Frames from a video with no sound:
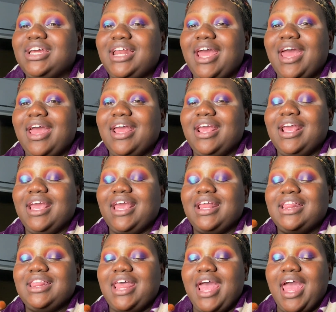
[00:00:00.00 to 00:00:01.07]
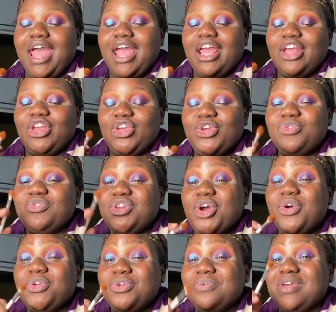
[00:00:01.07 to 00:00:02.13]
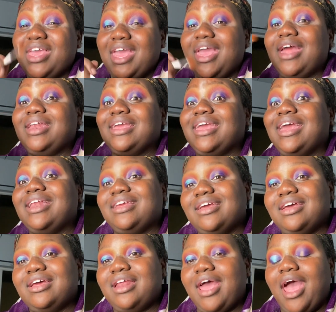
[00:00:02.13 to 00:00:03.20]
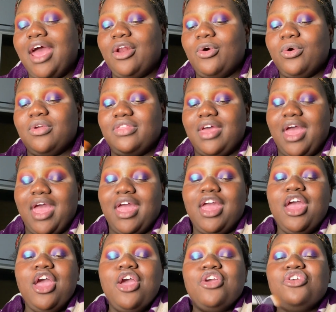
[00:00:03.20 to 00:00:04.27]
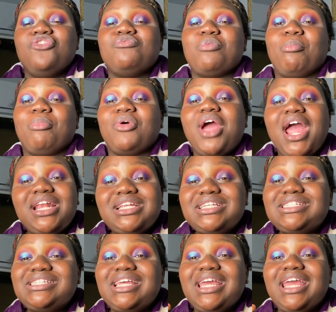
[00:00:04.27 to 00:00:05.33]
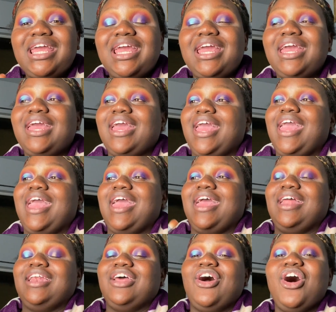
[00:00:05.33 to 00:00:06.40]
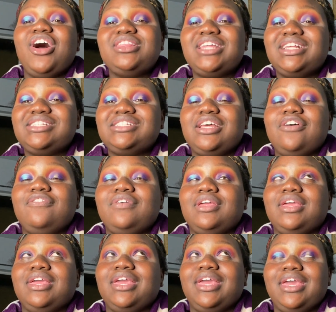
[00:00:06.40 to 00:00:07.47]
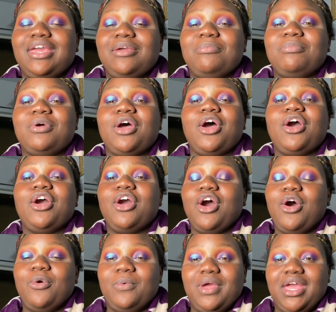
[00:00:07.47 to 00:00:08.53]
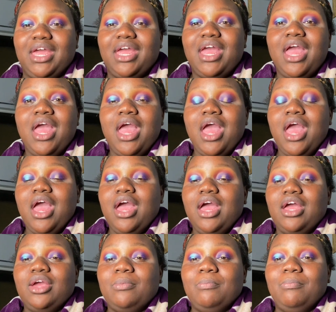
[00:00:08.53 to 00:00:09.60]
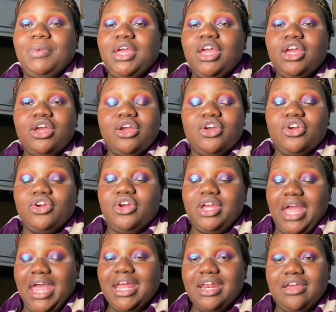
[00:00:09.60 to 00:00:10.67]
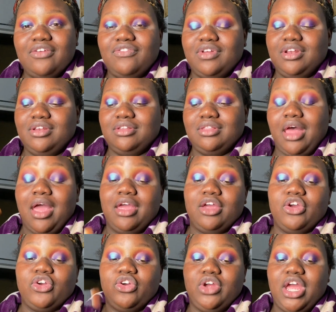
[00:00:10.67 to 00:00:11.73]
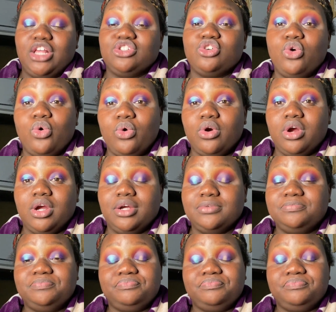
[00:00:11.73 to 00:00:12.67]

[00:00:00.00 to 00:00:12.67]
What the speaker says: at and that you know you can get good at, or that you've been practicing and all that stuff, keep going. Being creative and like a creator,